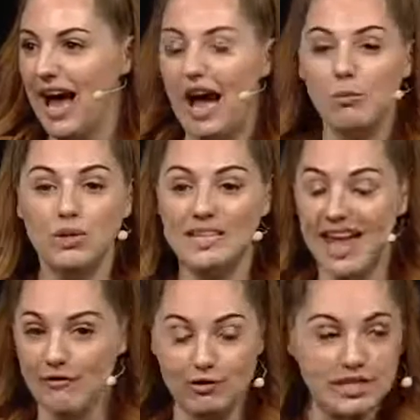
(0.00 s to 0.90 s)
I would
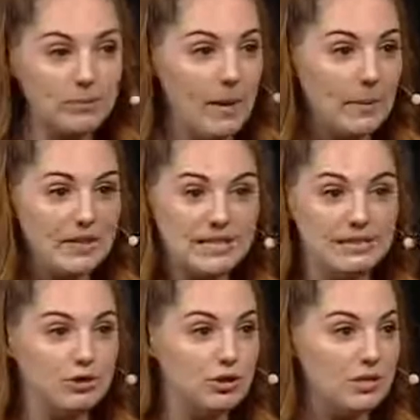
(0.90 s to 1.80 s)
never expect my
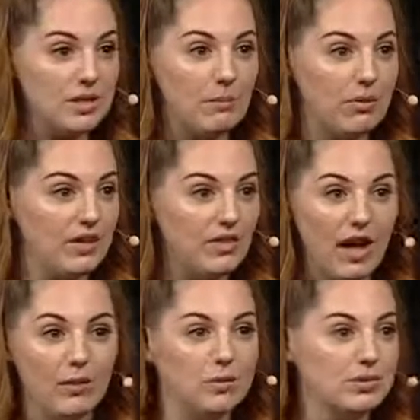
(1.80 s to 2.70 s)
team to do something that
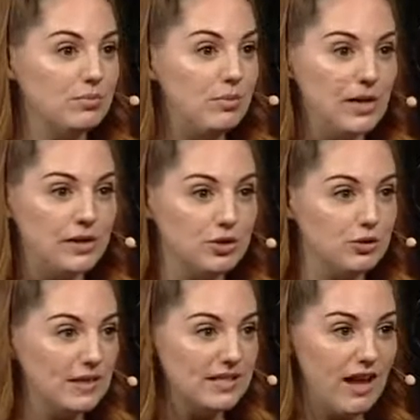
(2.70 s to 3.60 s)
I wasn't prepared to do
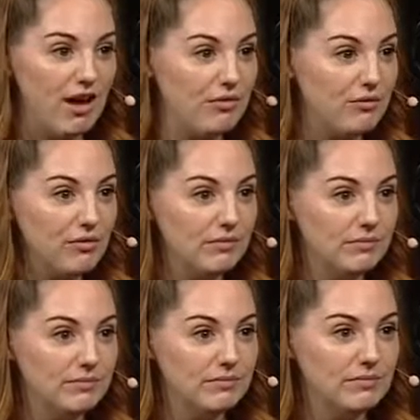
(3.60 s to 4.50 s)
myself.
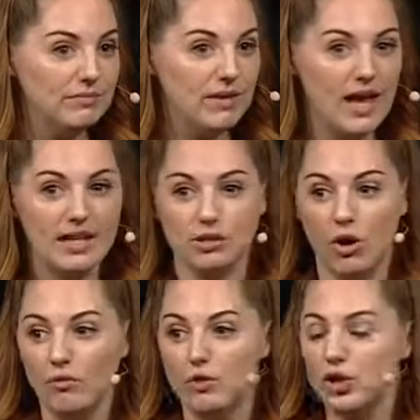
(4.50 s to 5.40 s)
End
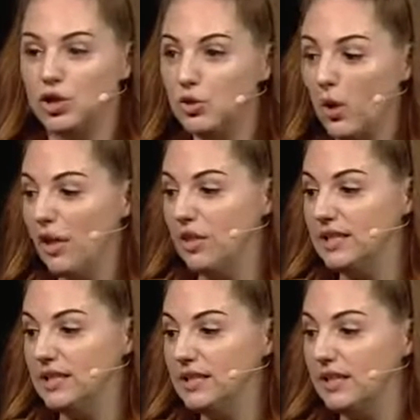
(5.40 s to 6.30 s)
of. You are the
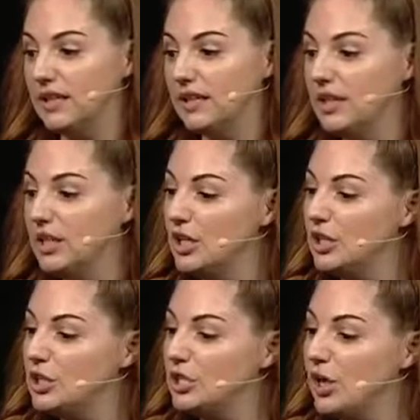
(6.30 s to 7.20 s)
leader.
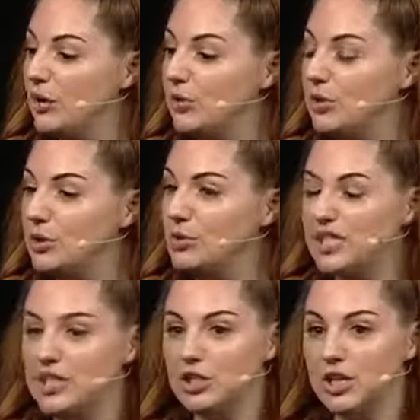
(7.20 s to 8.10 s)
So you
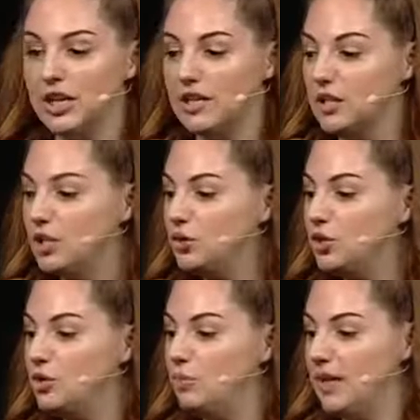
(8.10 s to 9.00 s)
teach it, you
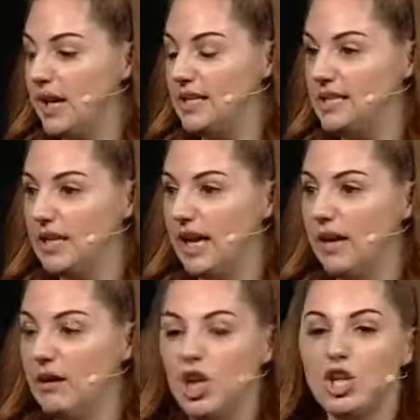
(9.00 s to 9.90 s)
duplicate it,
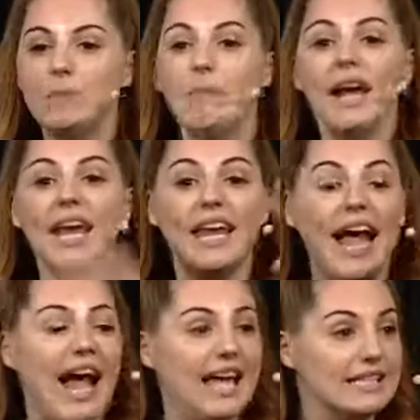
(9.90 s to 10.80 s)
you might
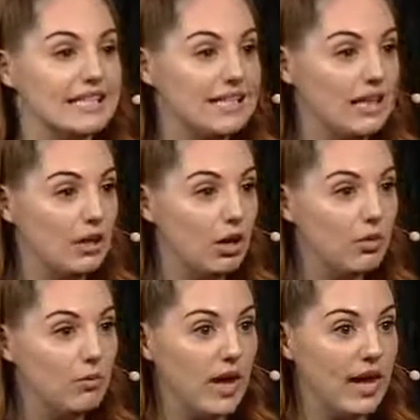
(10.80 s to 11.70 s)
enhance it along
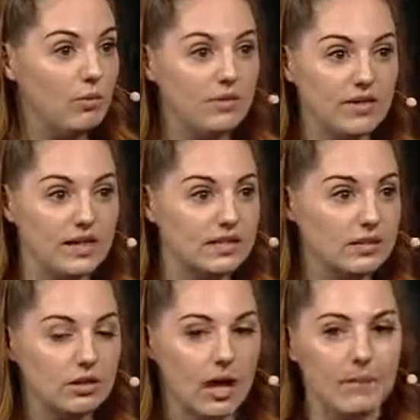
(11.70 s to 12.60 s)
the way with things that
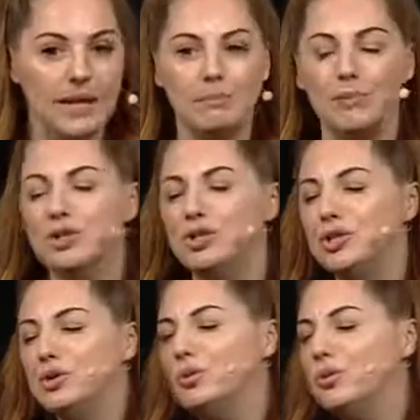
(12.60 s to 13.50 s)
will come in, but
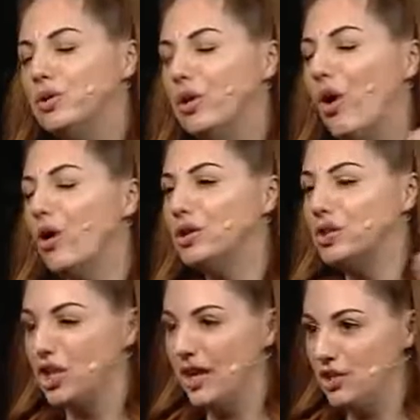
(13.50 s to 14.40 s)
do not
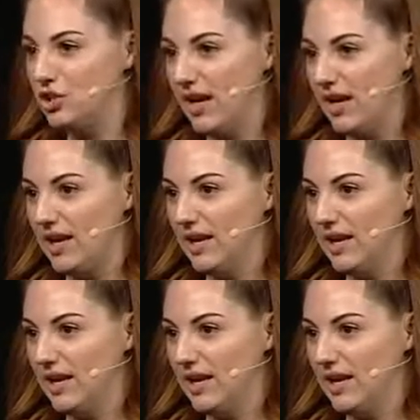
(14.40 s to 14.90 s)
change it.